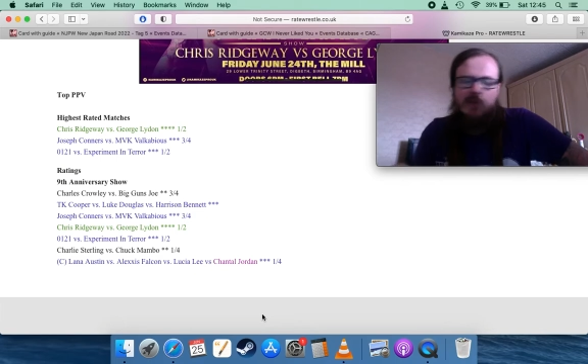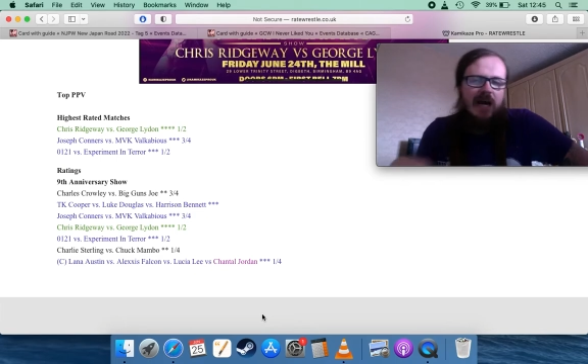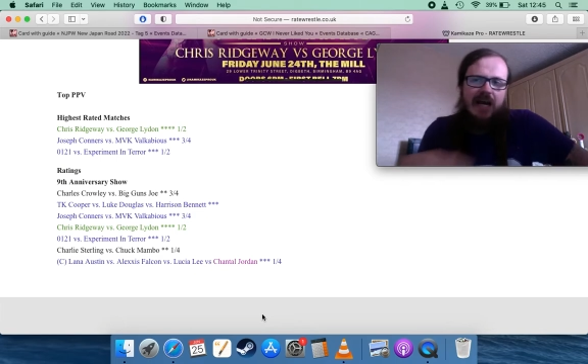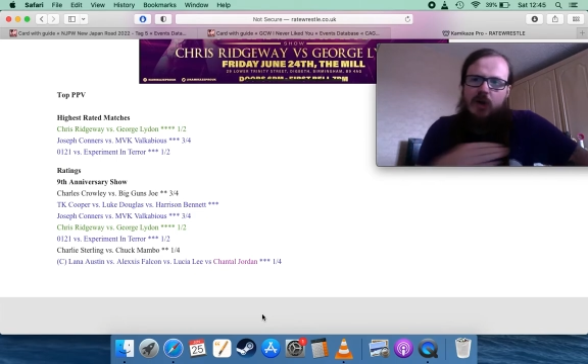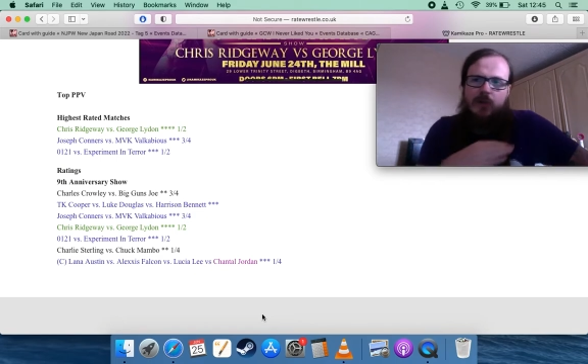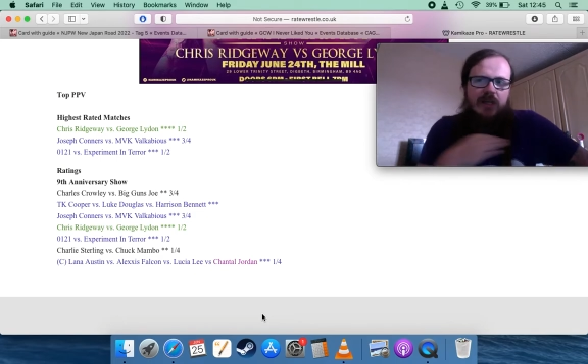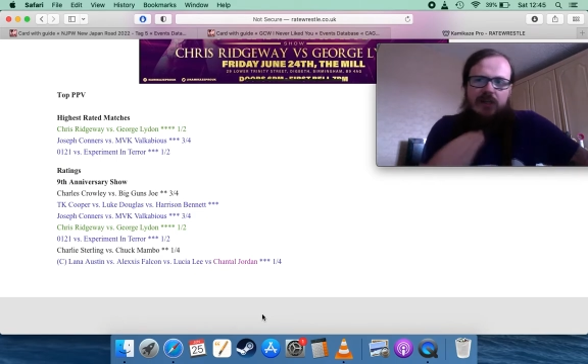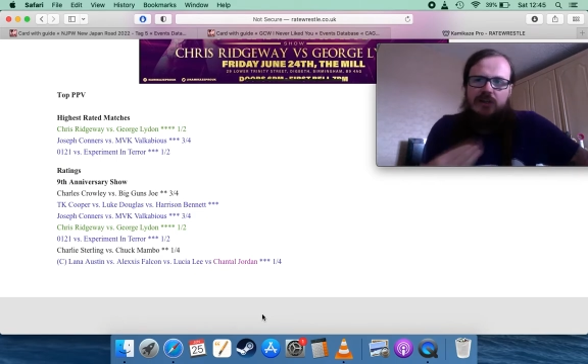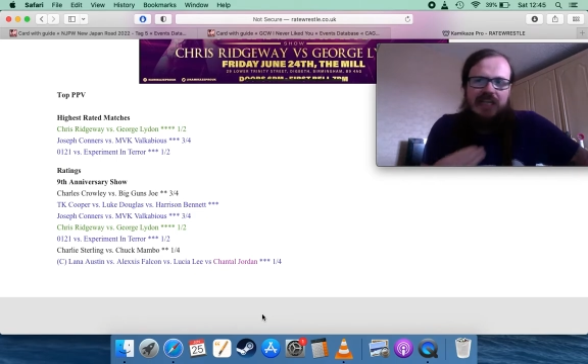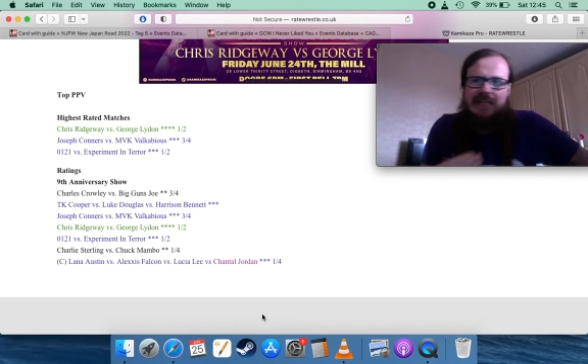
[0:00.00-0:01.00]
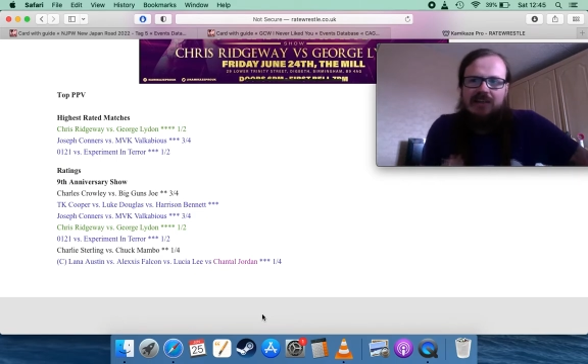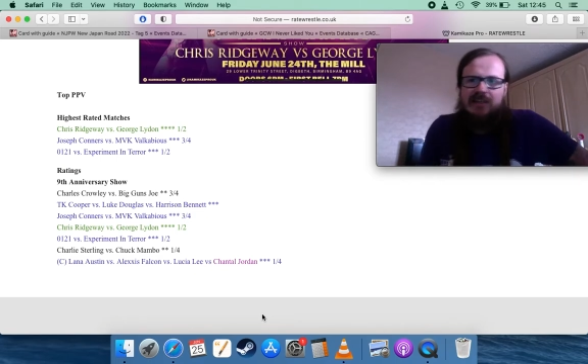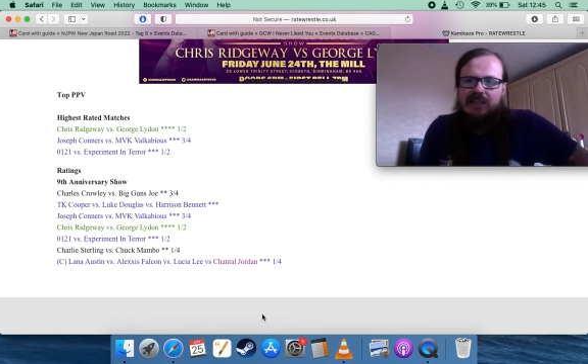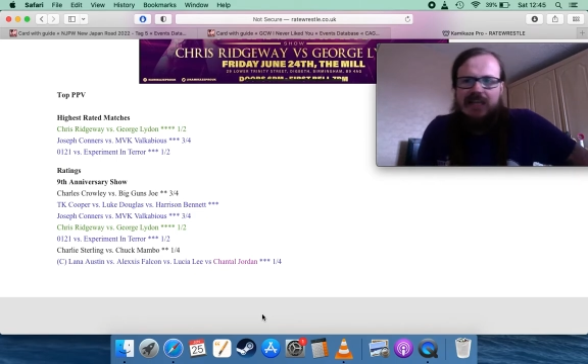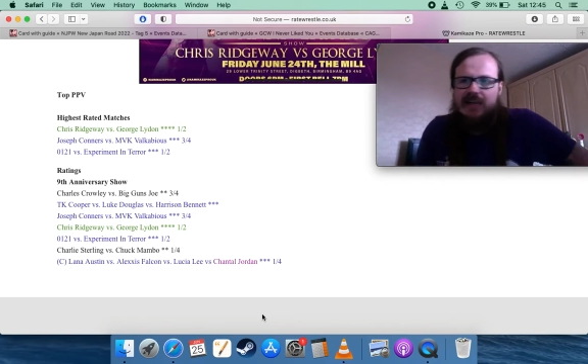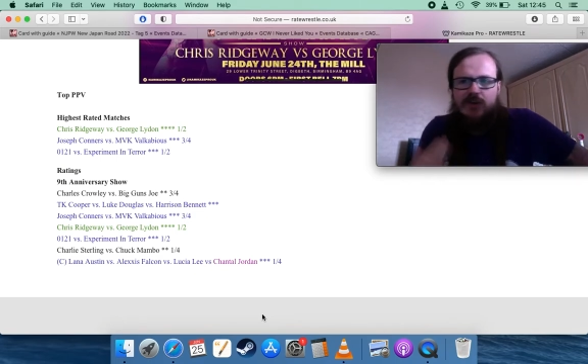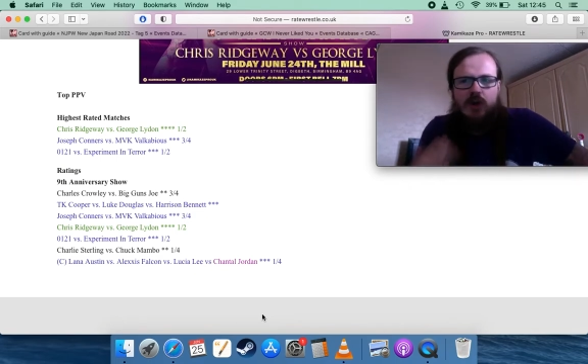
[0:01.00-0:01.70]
back up and he just instantly said,